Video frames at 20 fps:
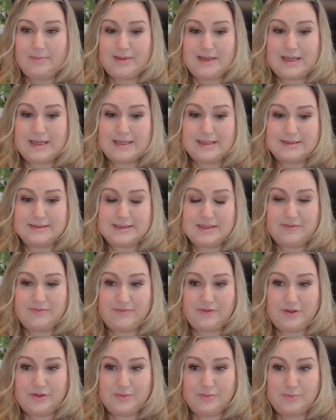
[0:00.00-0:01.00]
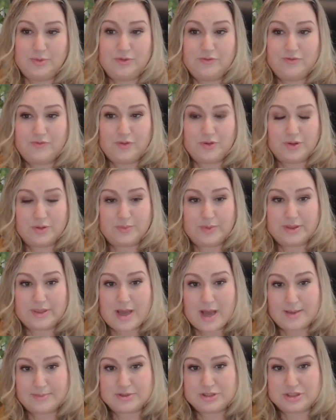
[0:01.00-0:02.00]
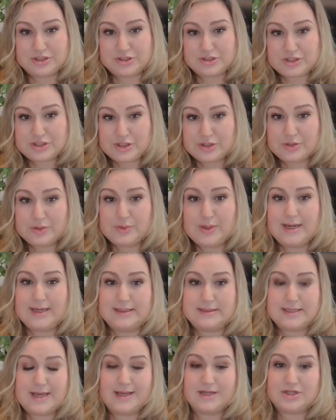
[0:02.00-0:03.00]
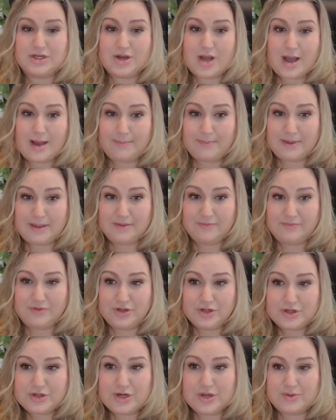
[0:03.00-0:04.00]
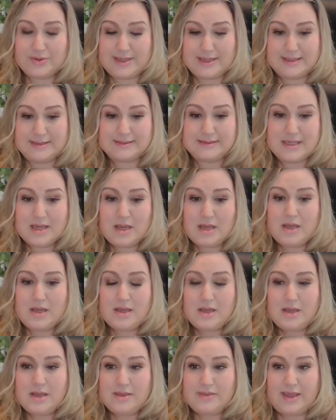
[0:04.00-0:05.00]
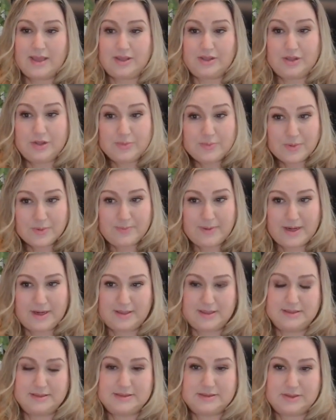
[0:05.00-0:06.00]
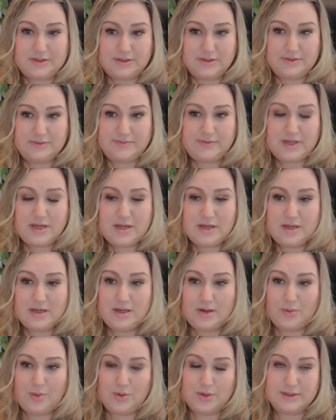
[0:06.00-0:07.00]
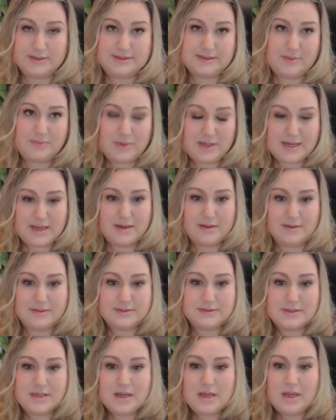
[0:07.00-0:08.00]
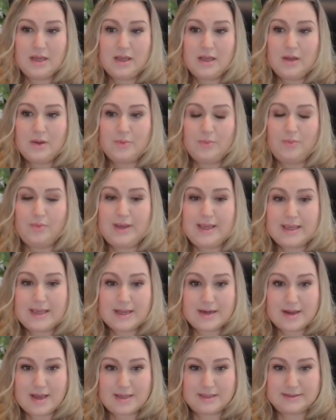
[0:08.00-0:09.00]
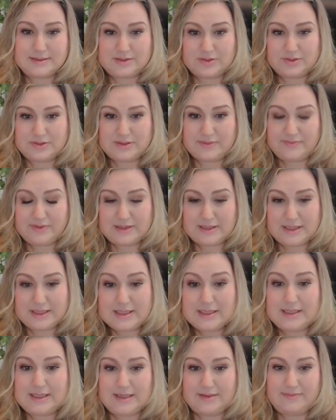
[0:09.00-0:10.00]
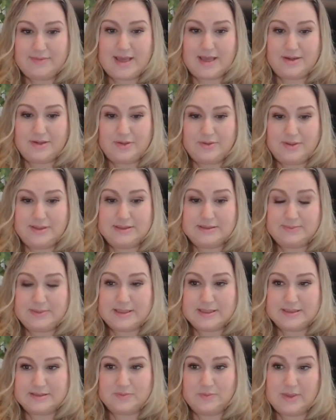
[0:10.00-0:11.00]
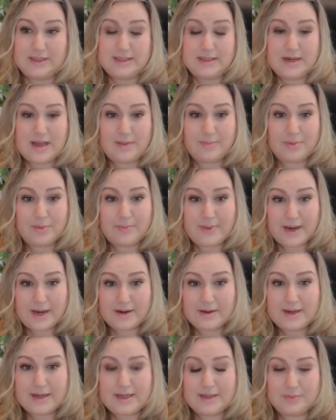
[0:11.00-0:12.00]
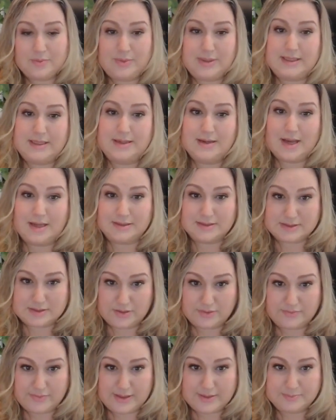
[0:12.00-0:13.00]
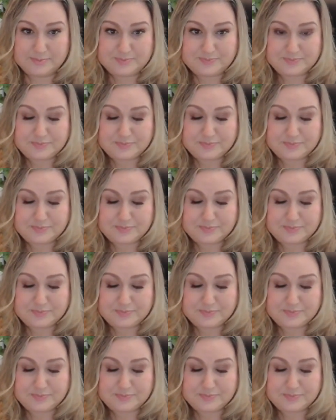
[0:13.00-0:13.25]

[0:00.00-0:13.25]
Because if you move forward with option 2 and attach a copy of your notice that you prepared and served or someone else, we cannot assert the validity of that notice because we did not prepare it and we did not serve it.